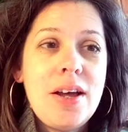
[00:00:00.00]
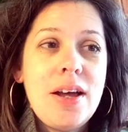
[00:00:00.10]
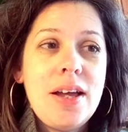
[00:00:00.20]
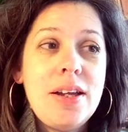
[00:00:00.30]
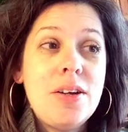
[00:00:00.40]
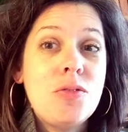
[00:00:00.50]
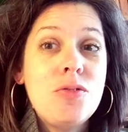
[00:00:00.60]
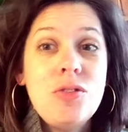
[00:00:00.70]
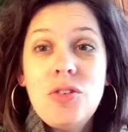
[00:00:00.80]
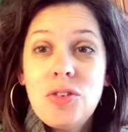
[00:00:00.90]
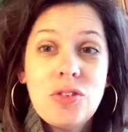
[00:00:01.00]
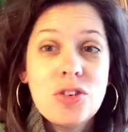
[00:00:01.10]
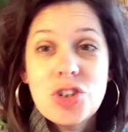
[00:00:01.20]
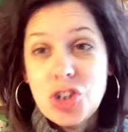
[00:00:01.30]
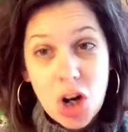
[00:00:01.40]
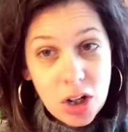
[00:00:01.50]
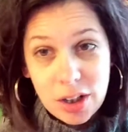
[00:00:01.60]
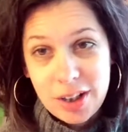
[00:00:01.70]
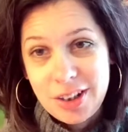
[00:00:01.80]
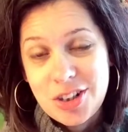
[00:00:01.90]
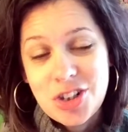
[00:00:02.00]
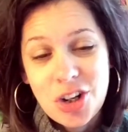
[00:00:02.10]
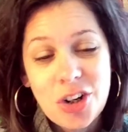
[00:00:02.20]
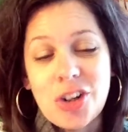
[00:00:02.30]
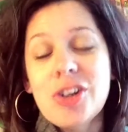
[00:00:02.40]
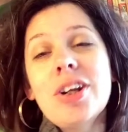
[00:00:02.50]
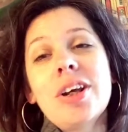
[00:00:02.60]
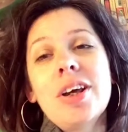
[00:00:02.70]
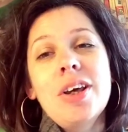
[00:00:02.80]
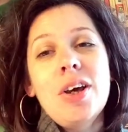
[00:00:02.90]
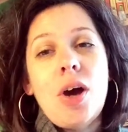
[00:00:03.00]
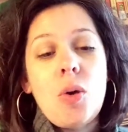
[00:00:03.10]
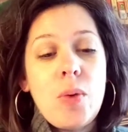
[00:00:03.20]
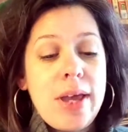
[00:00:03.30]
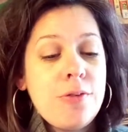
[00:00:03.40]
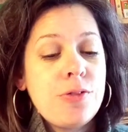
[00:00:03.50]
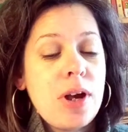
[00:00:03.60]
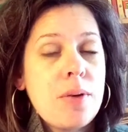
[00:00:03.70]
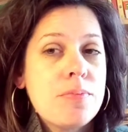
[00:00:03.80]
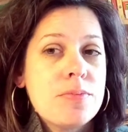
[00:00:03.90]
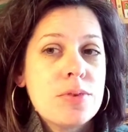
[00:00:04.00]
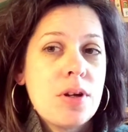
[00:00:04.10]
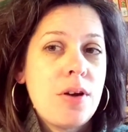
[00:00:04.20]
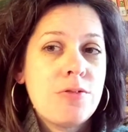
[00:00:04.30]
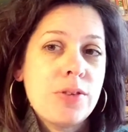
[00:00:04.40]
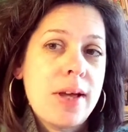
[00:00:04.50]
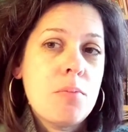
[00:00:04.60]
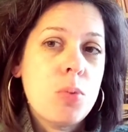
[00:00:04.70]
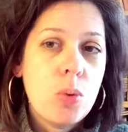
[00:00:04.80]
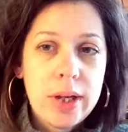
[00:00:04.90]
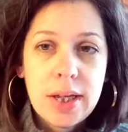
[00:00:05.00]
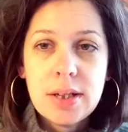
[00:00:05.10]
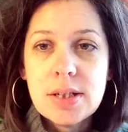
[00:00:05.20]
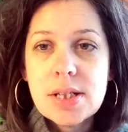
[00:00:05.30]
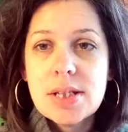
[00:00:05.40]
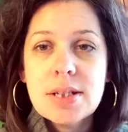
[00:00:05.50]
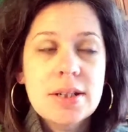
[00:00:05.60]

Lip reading: in a dark turn away from a flamboyant,